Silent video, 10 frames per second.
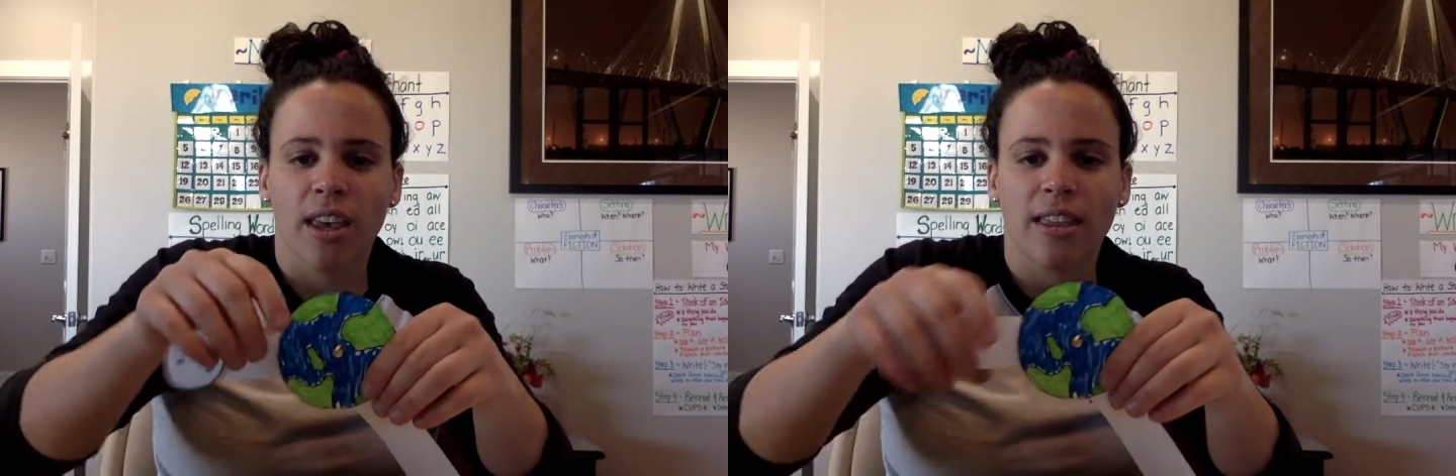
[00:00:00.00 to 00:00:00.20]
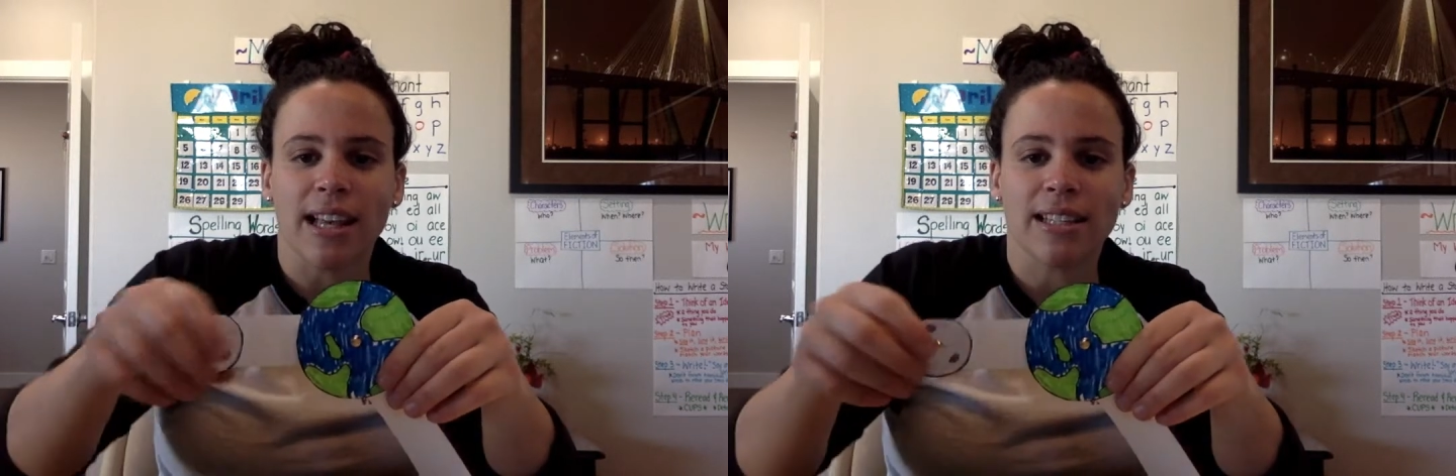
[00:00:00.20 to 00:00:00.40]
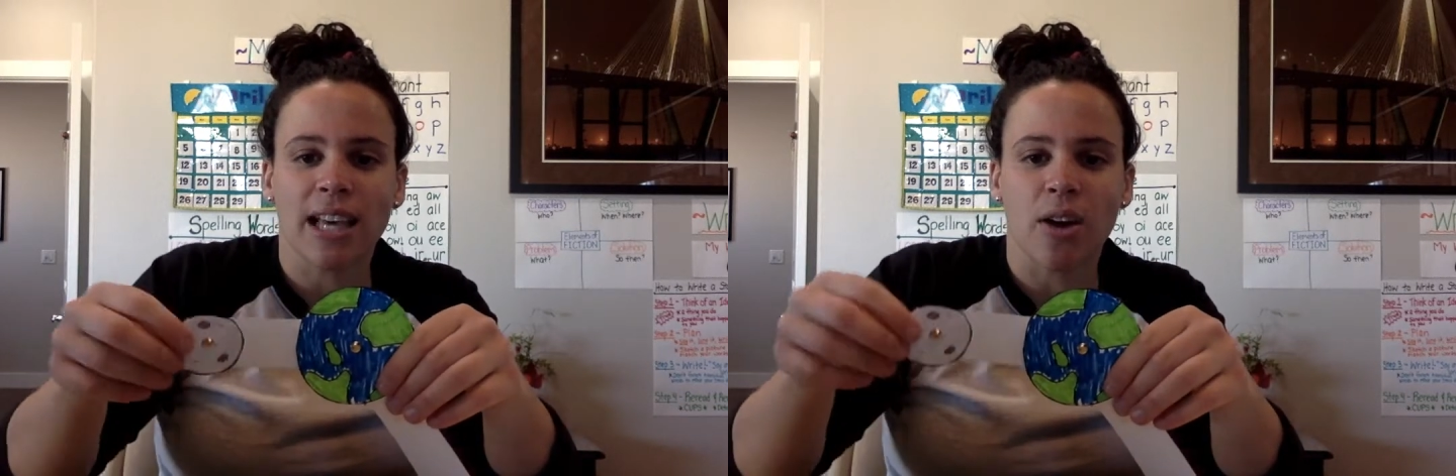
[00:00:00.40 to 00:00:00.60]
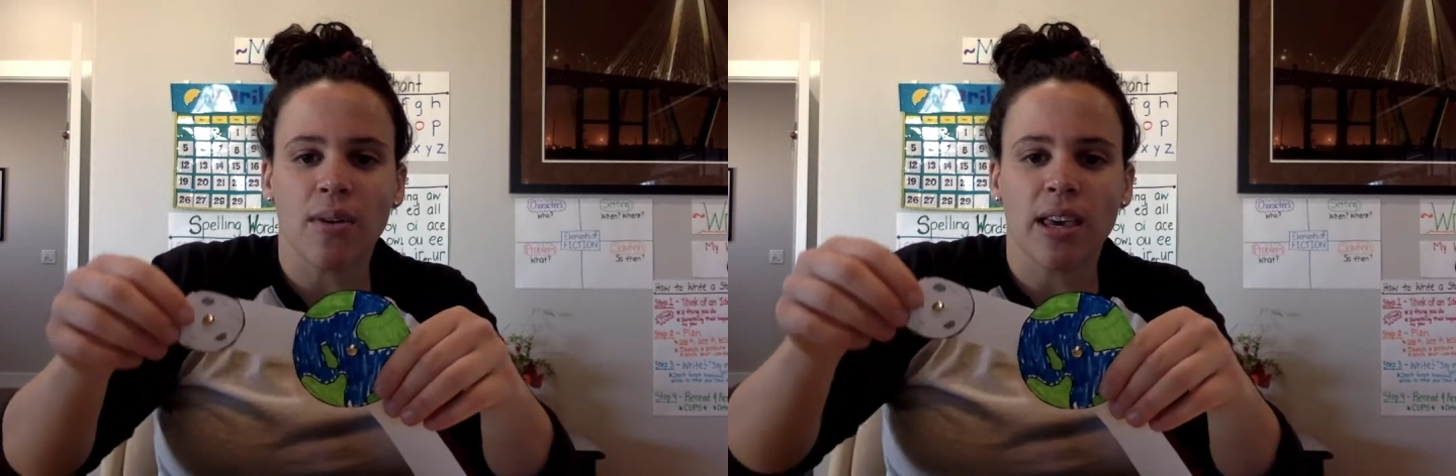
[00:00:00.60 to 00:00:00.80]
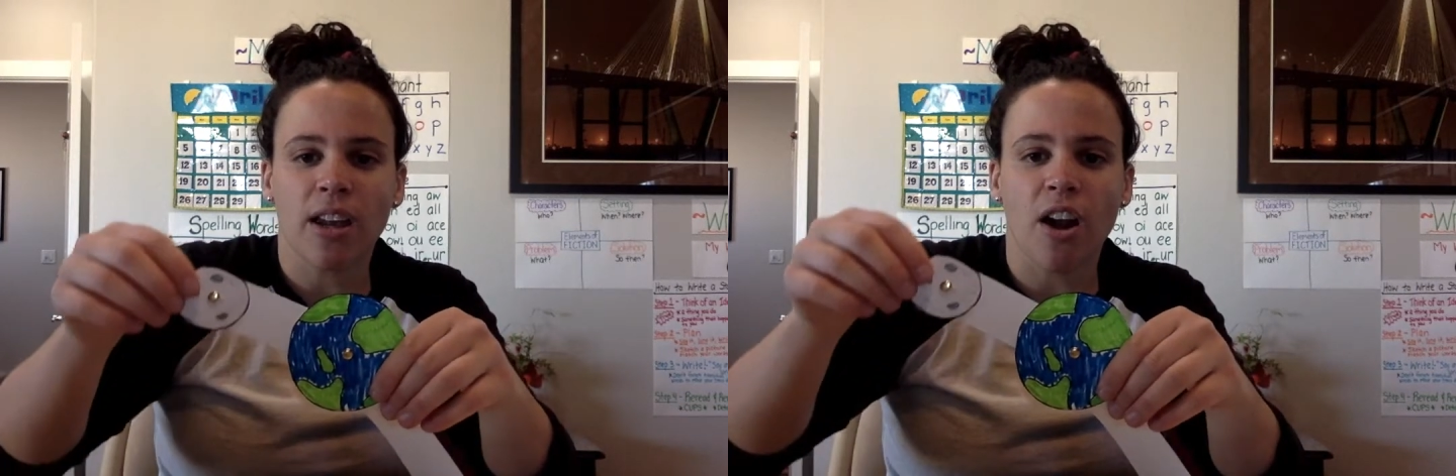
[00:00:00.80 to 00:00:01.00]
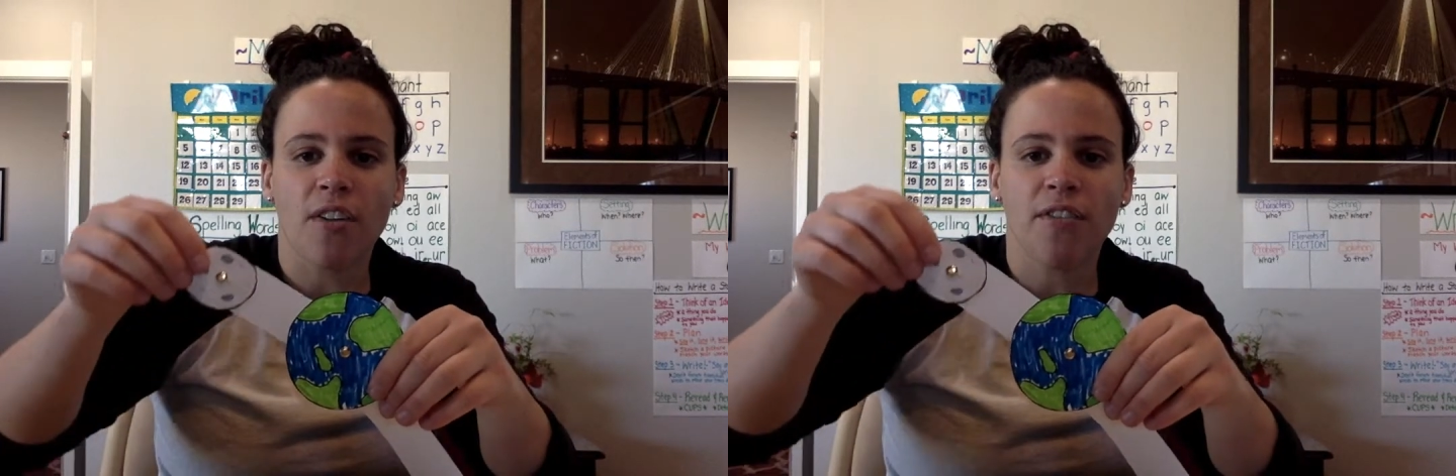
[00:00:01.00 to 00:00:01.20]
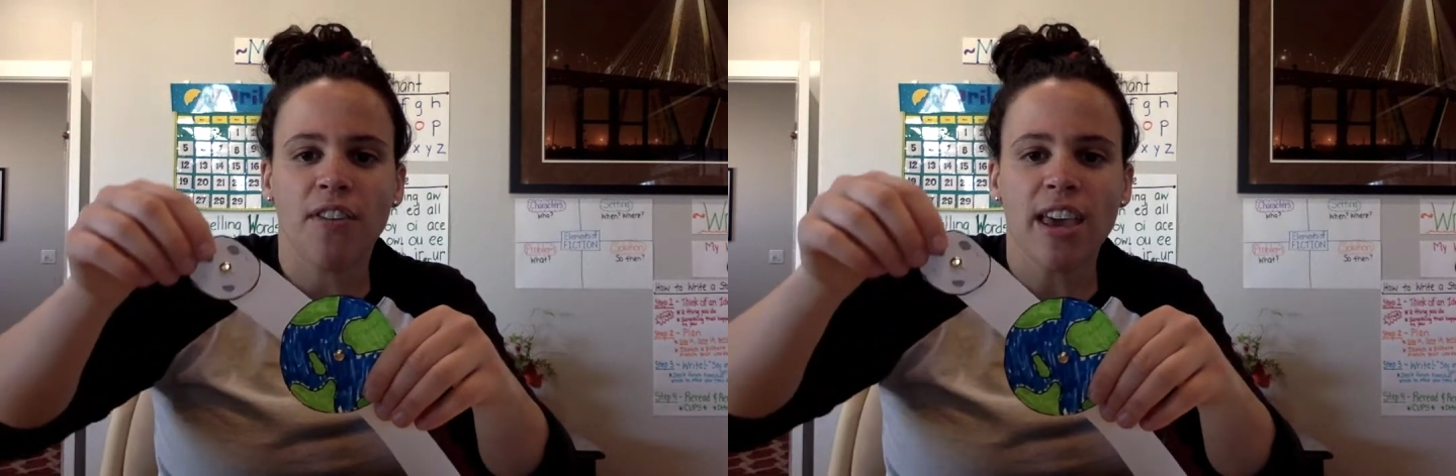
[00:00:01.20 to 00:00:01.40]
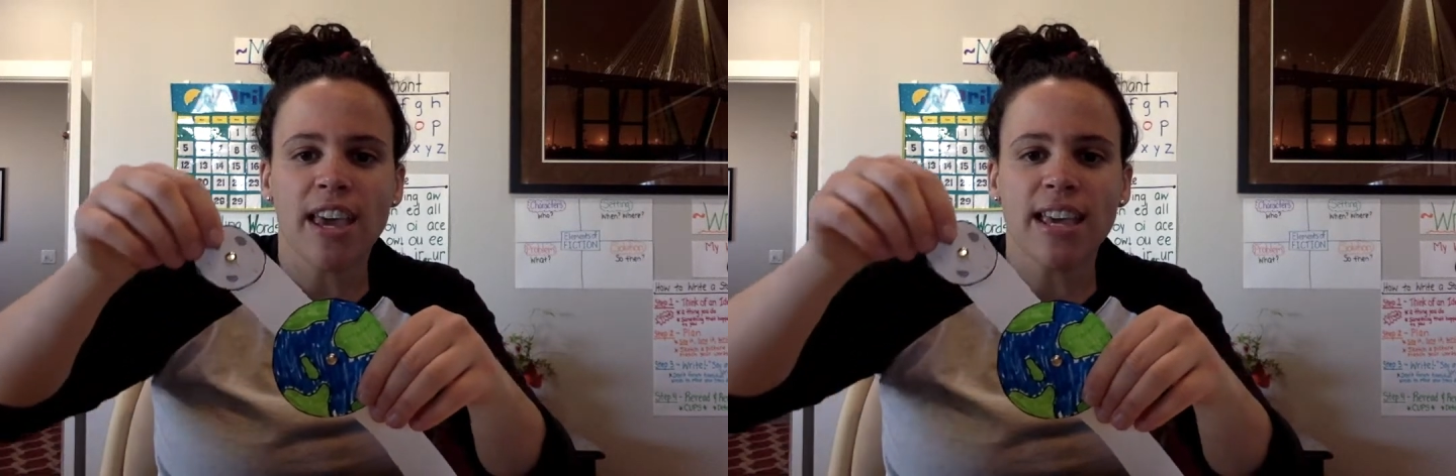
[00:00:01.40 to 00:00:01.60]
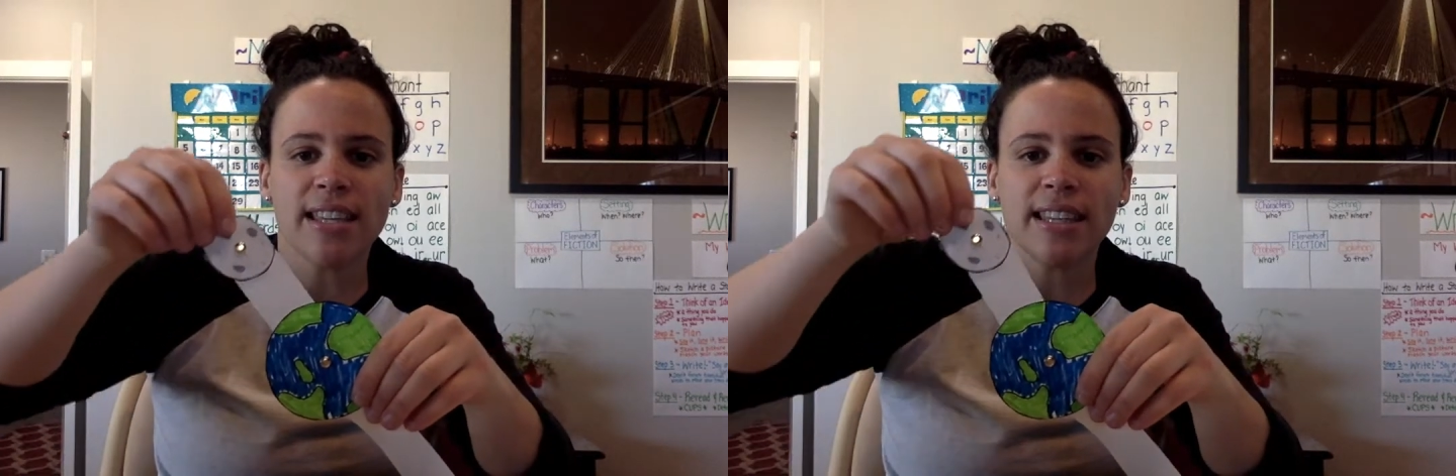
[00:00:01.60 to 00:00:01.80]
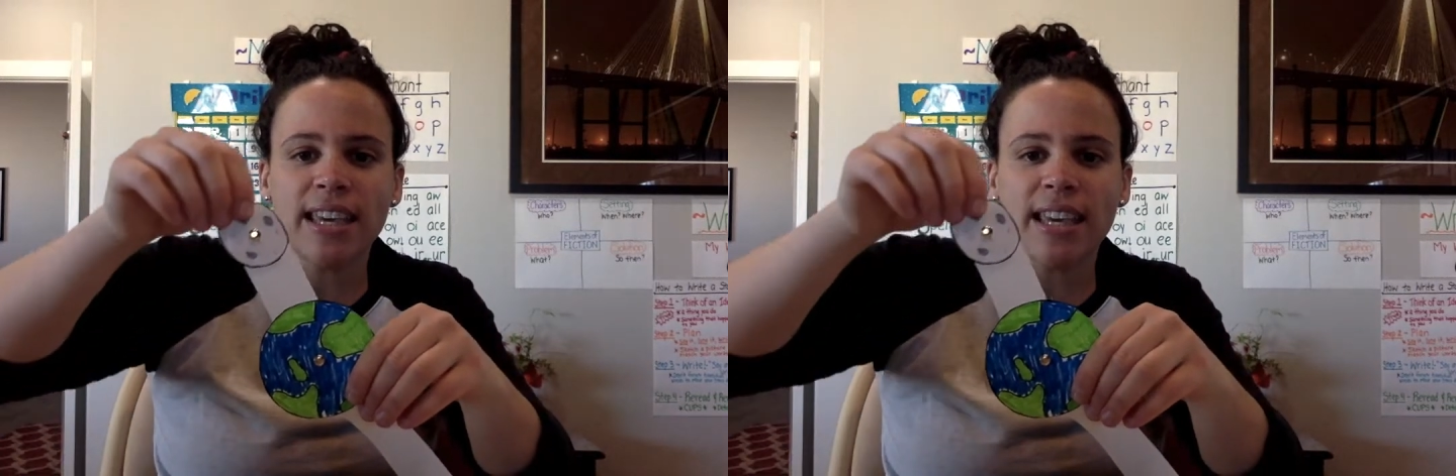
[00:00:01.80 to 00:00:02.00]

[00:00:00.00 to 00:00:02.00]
That's how we get our phases.